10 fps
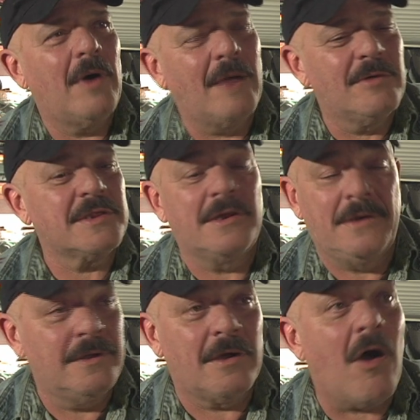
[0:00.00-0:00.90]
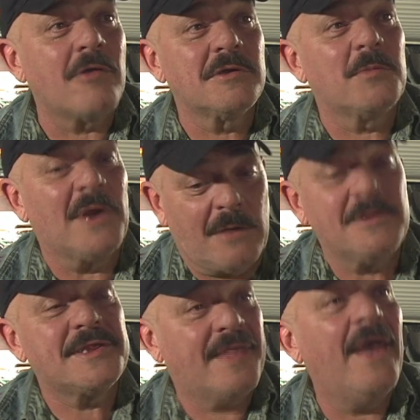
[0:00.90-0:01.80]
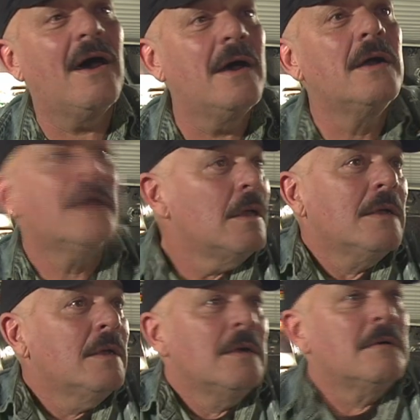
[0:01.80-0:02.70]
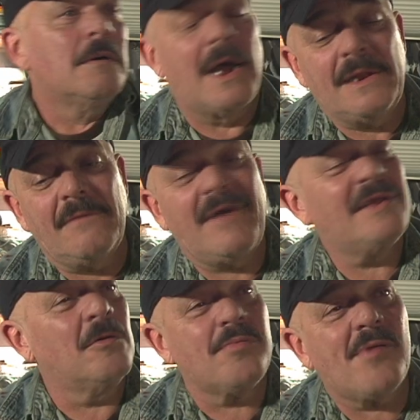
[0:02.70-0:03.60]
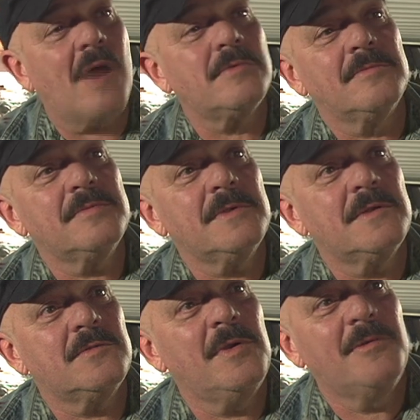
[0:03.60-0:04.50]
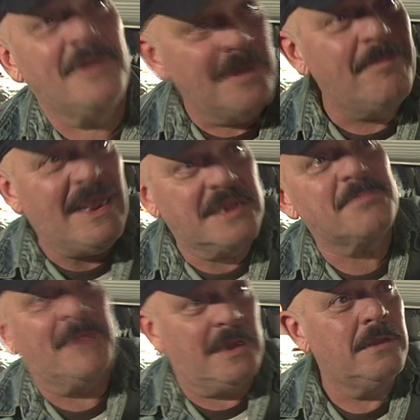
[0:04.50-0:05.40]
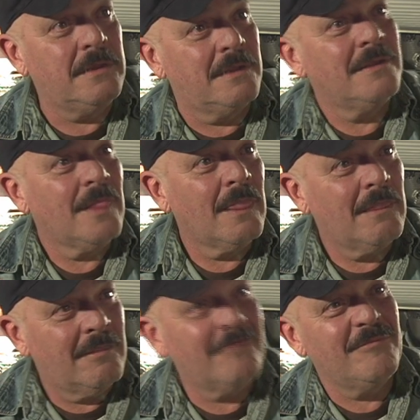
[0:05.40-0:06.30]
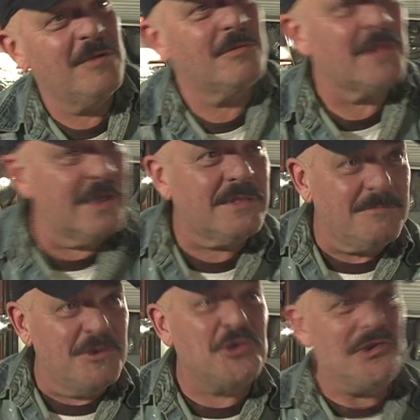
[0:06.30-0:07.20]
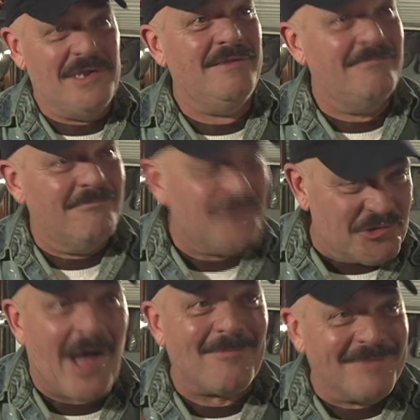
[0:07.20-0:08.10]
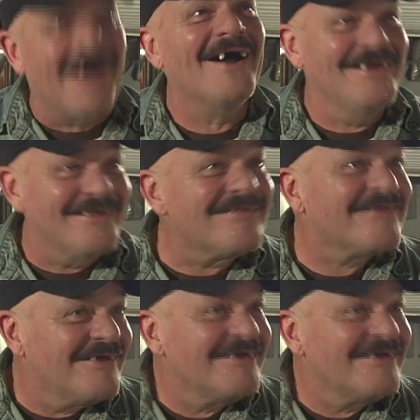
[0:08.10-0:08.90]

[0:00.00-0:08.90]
I wasn't encouraged. When I was there, I never had no problems because we were in the basement. We were like the machine shop guys.